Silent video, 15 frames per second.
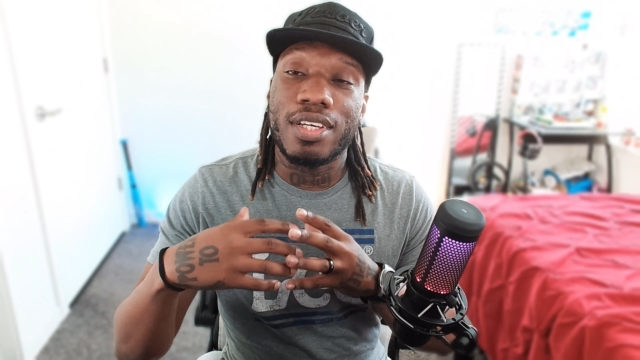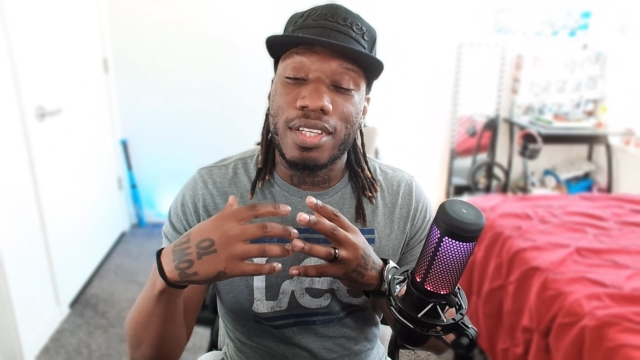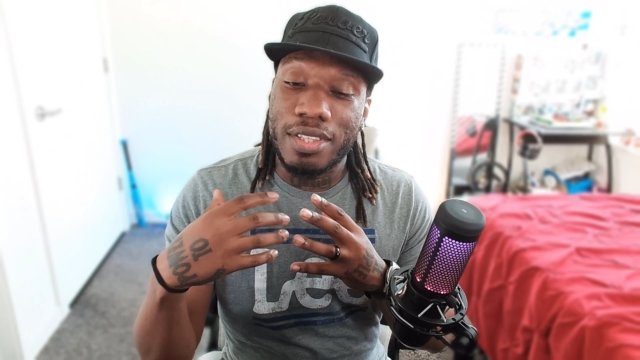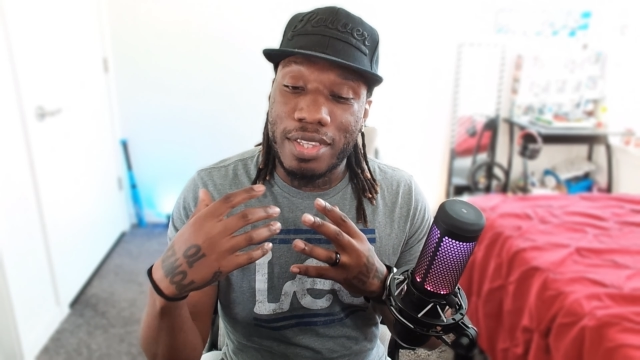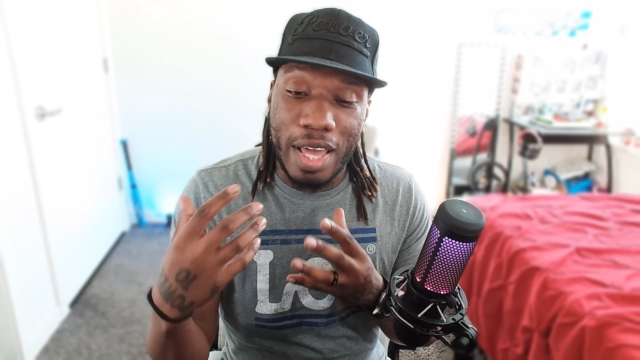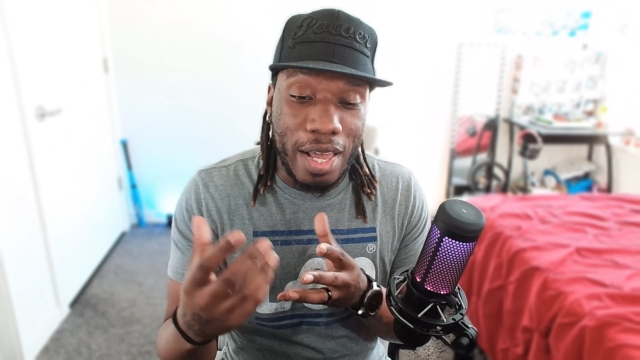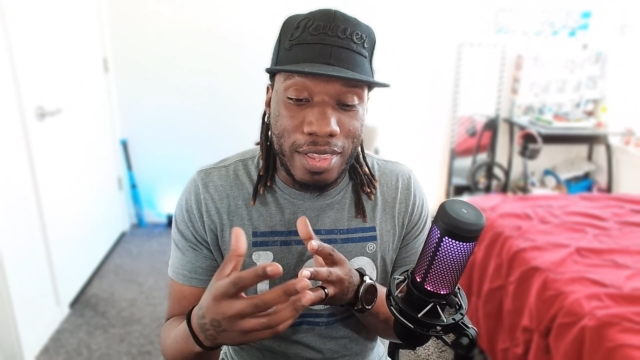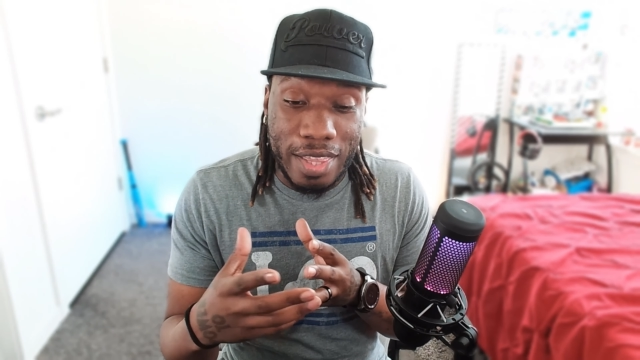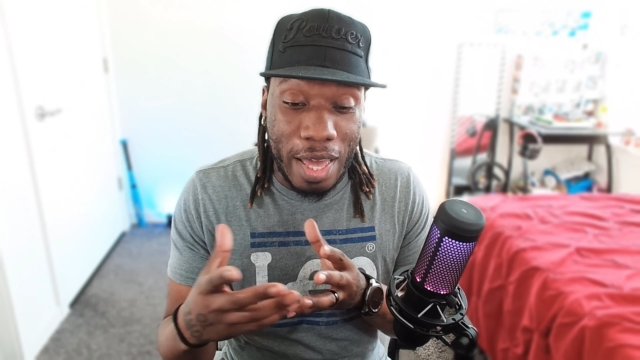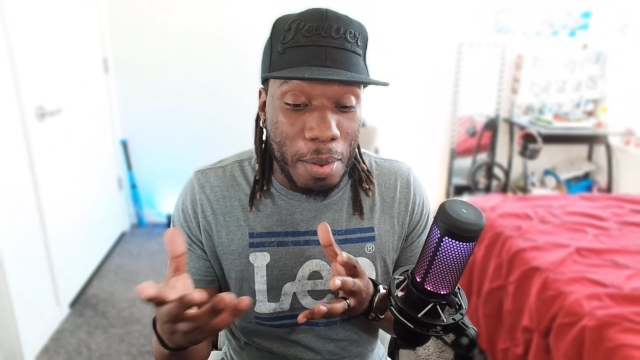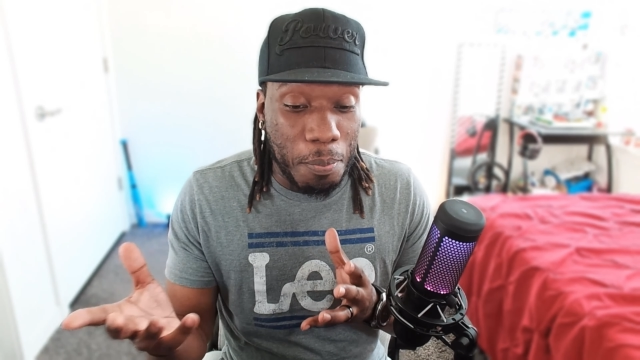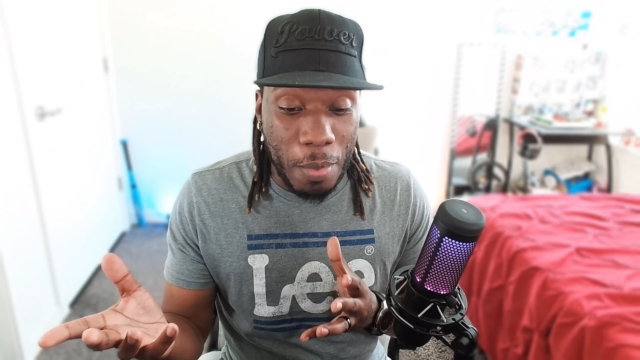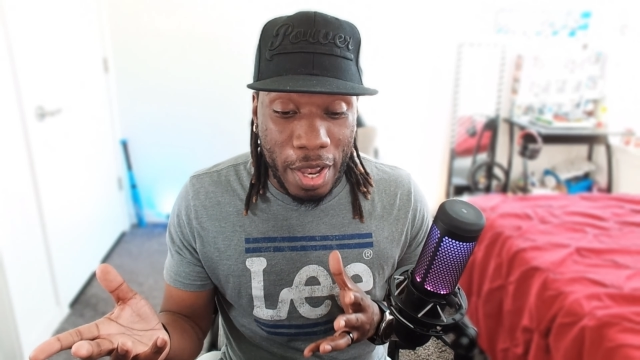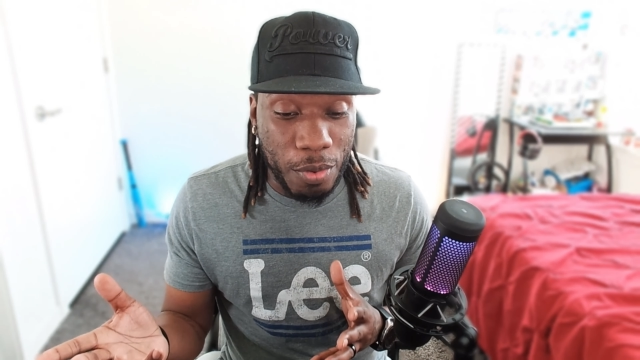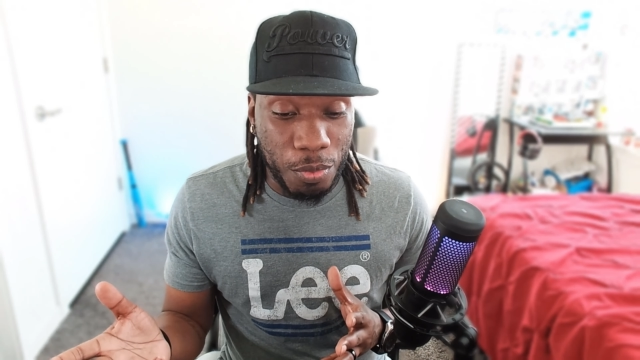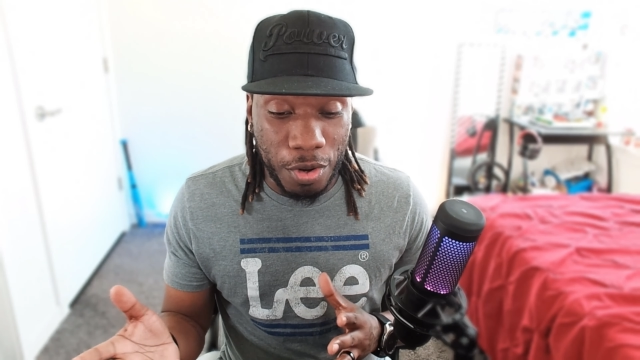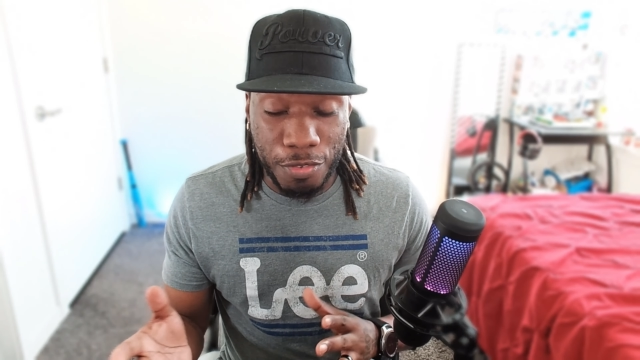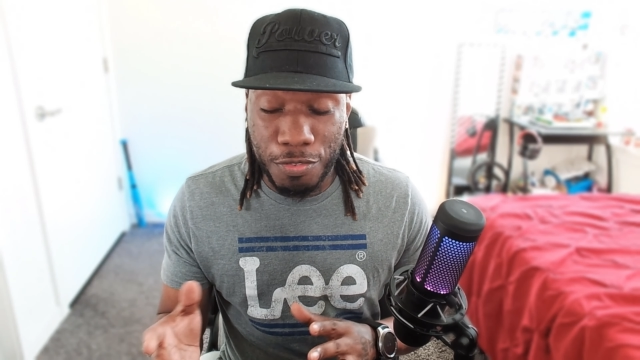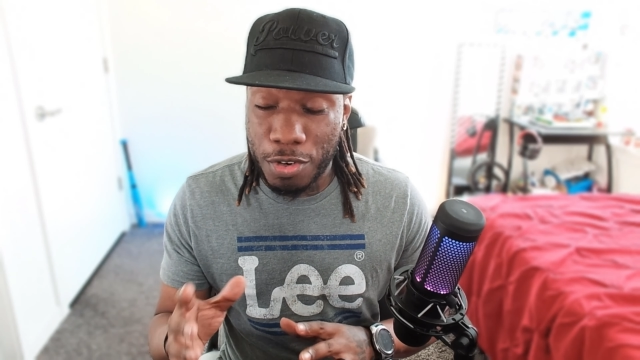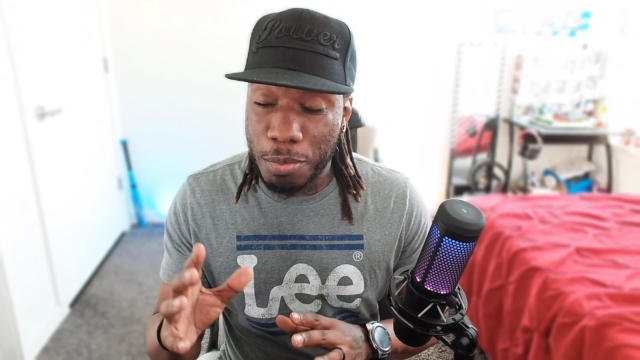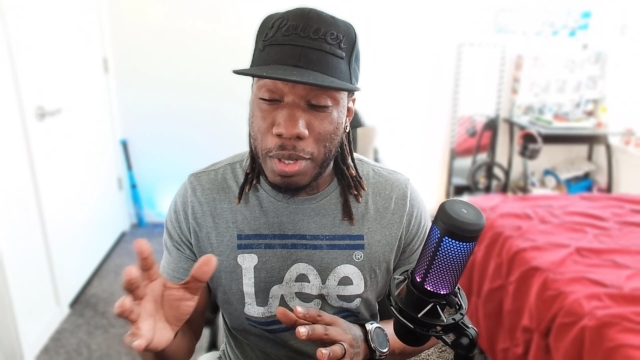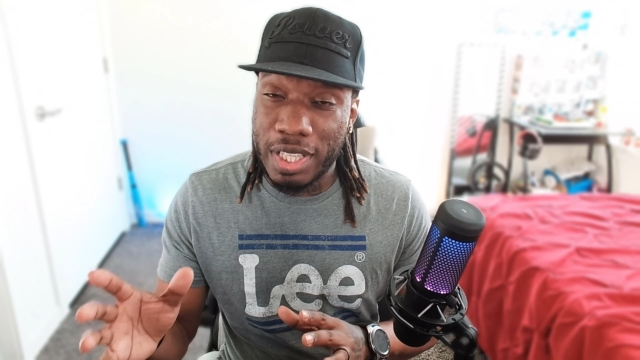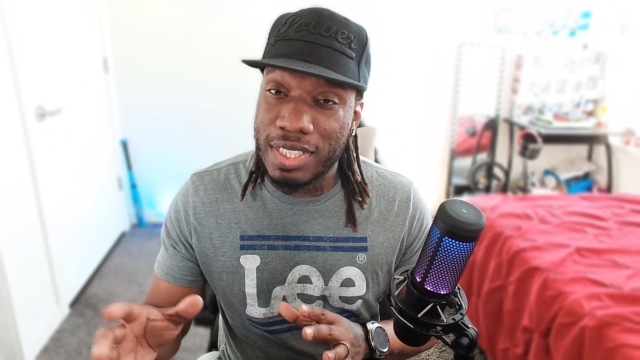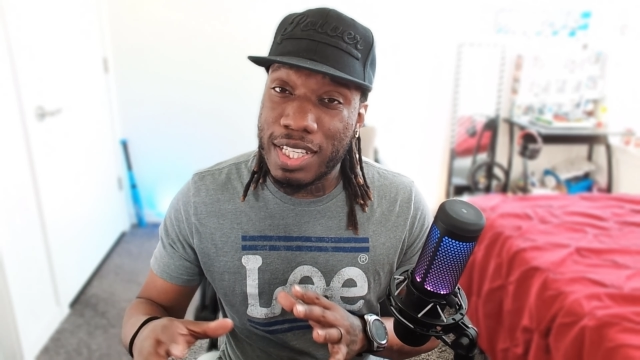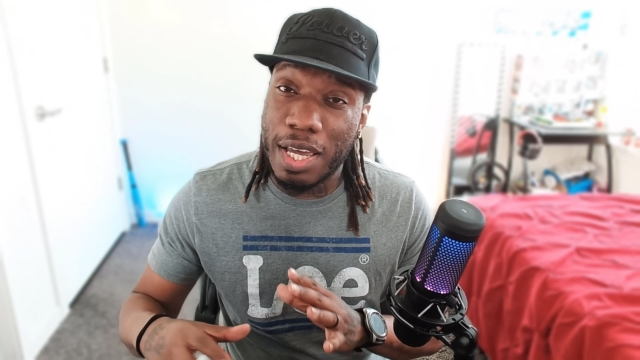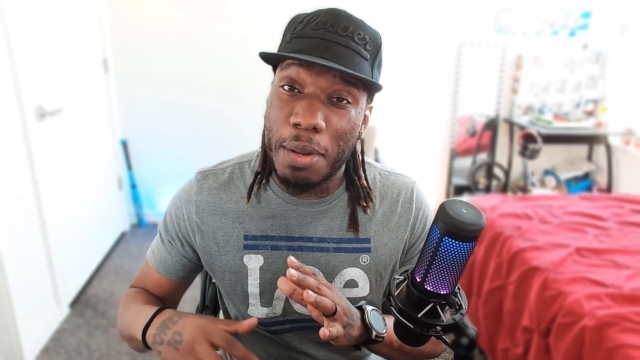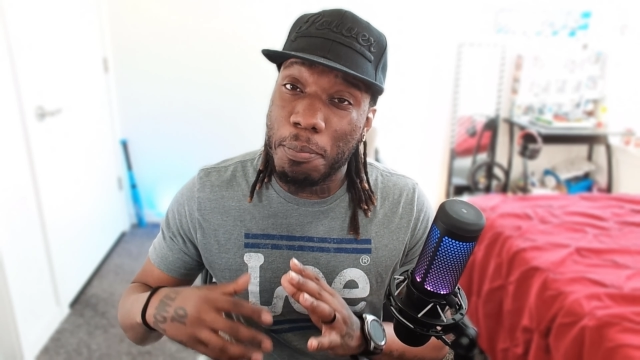that might work for the meantime.